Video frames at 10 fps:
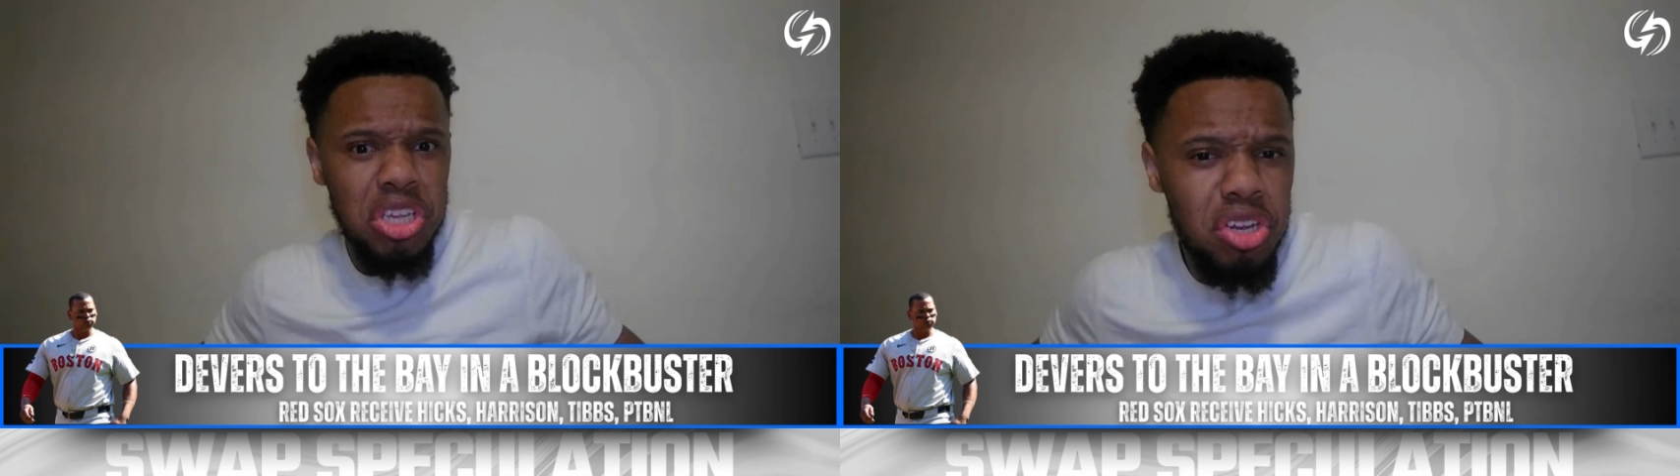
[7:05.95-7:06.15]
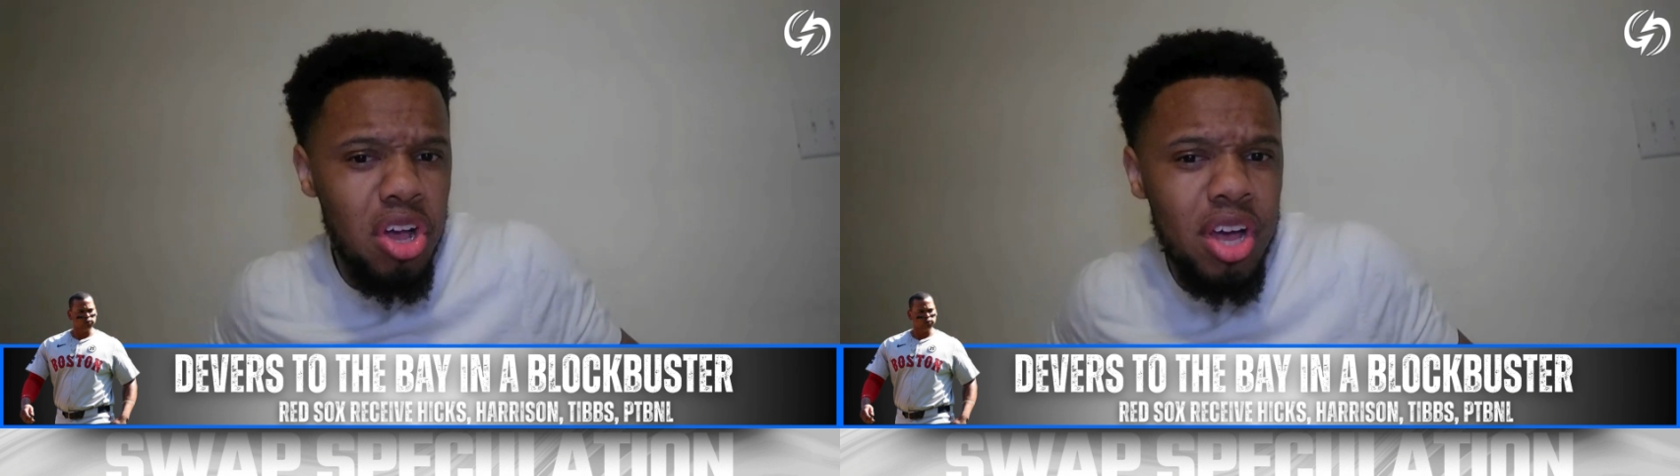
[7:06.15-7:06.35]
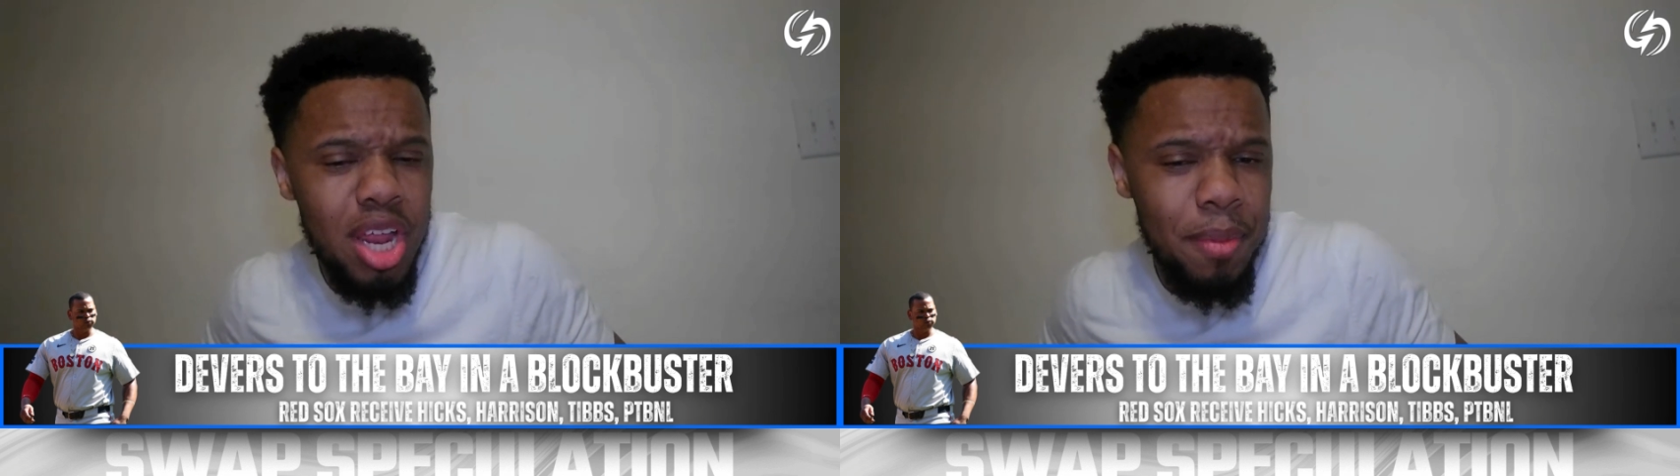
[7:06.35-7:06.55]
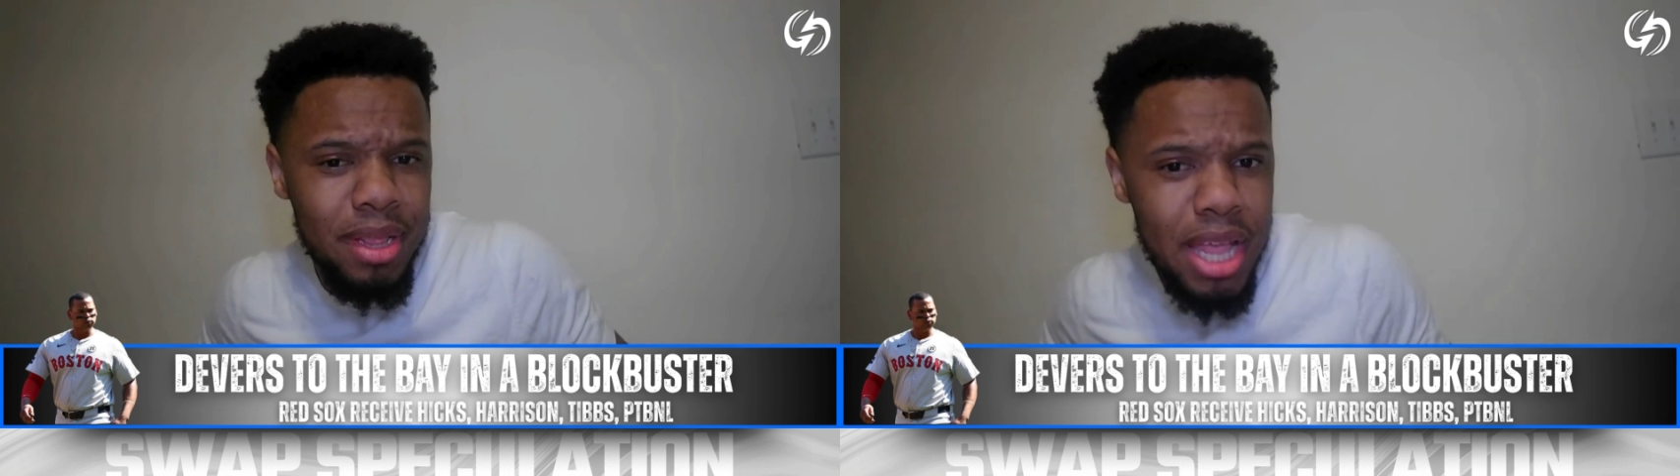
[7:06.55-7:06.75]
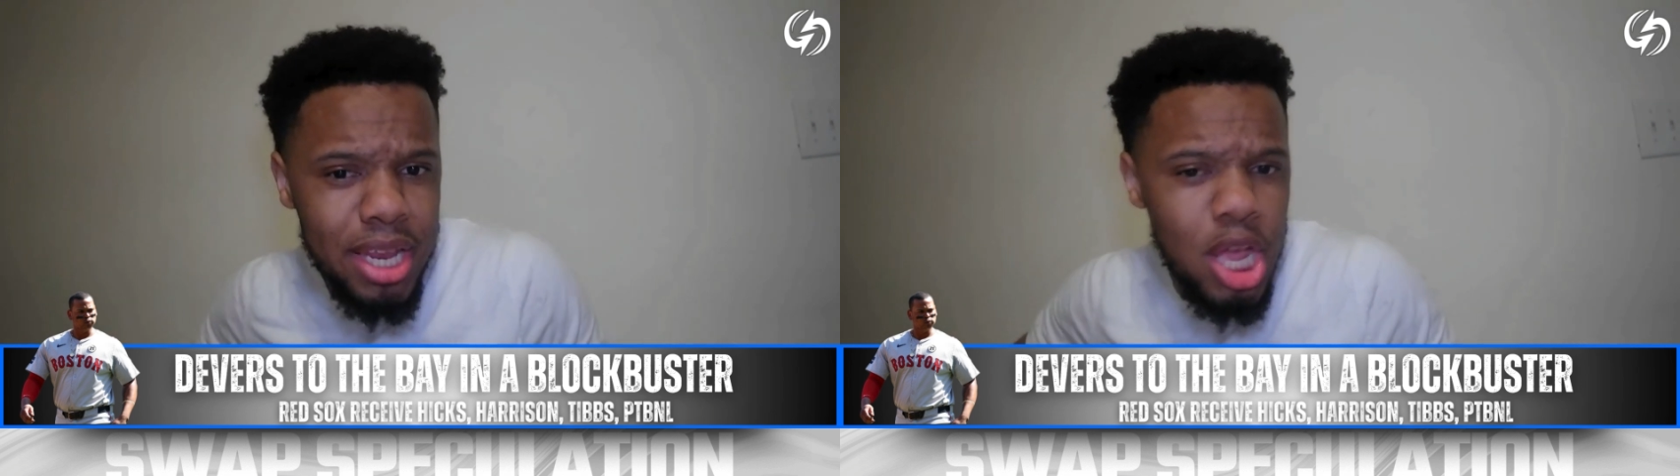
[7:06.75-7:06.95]
You know how they be
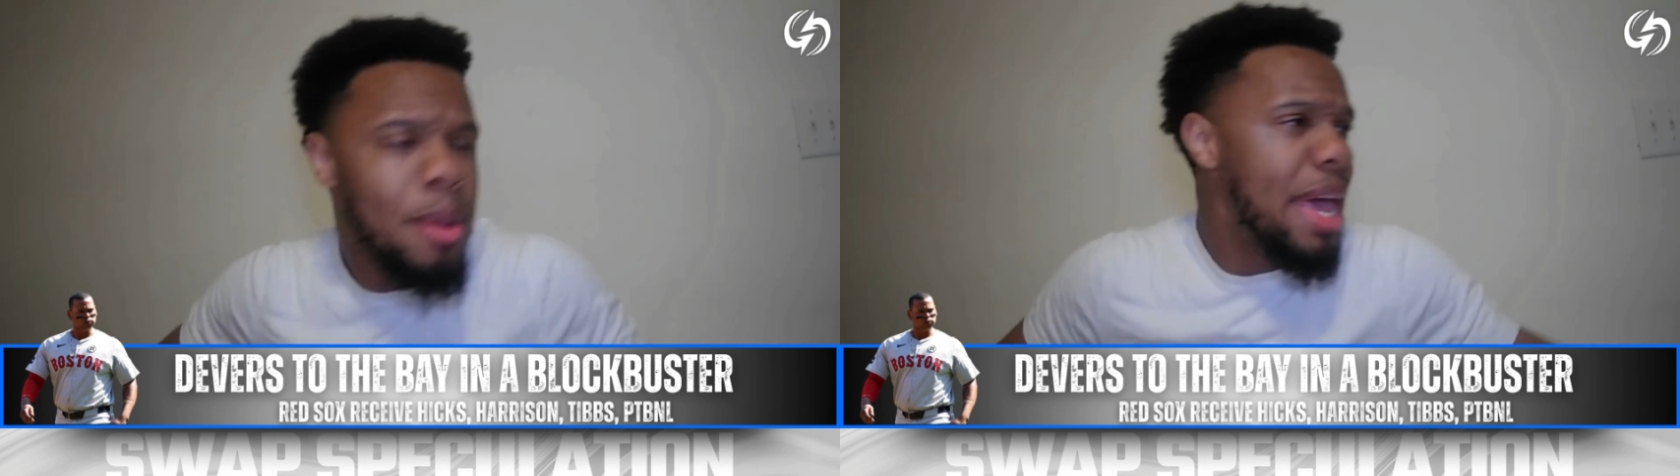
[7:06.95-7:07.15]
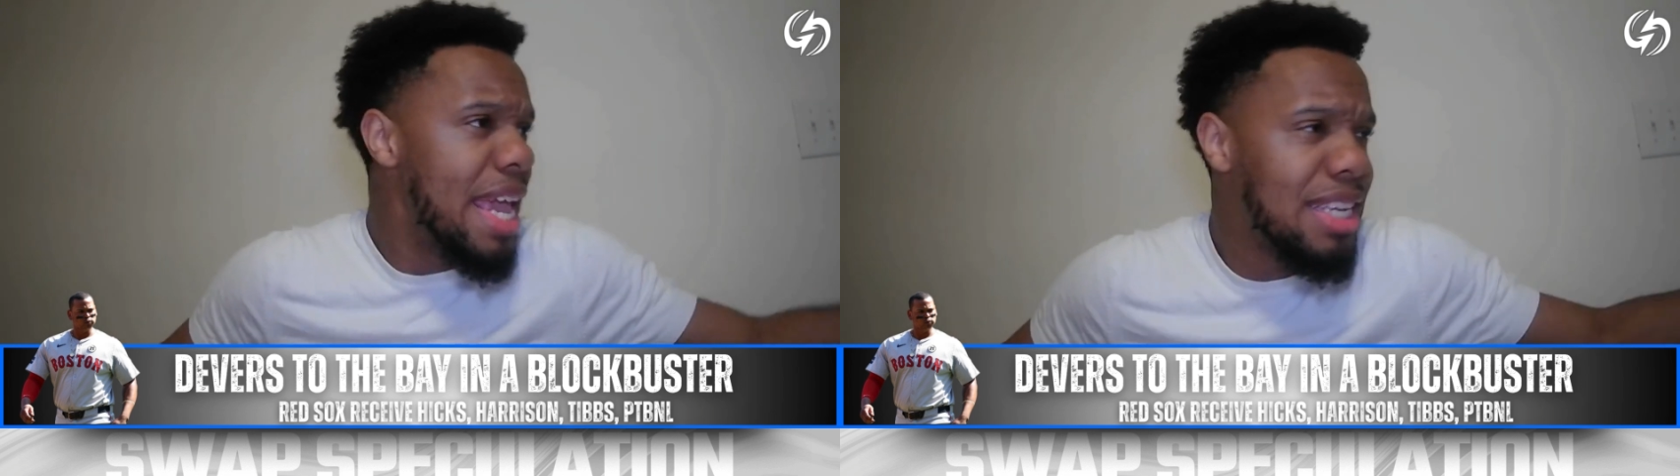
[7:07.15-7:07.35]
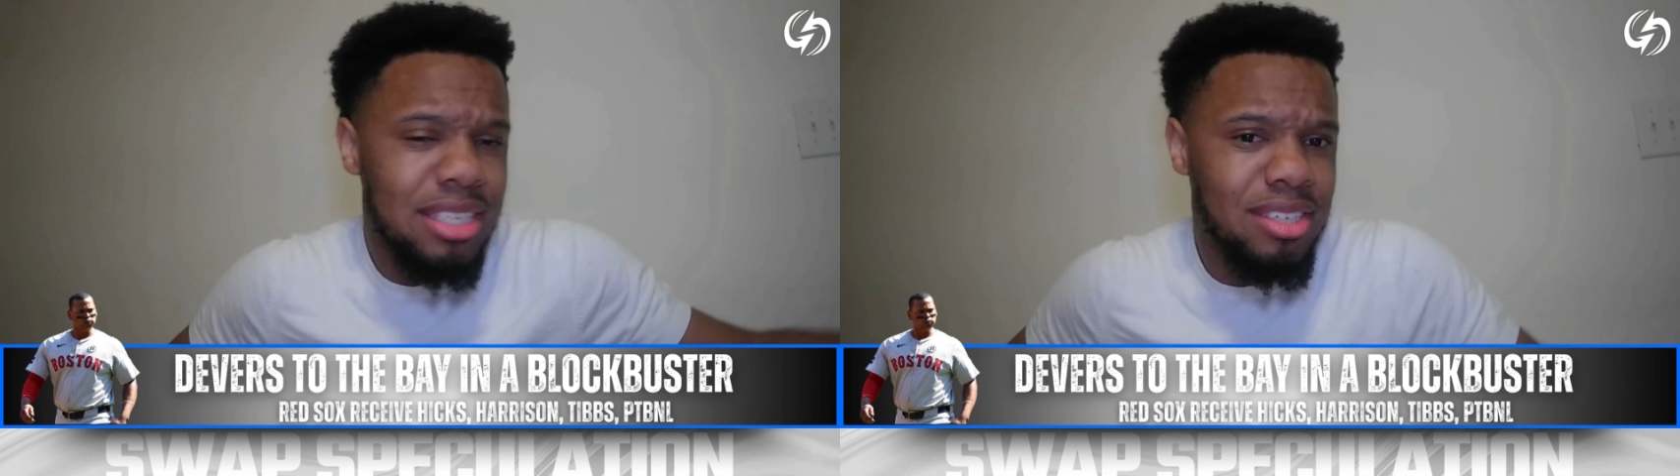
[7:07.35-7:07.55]
leaned up in the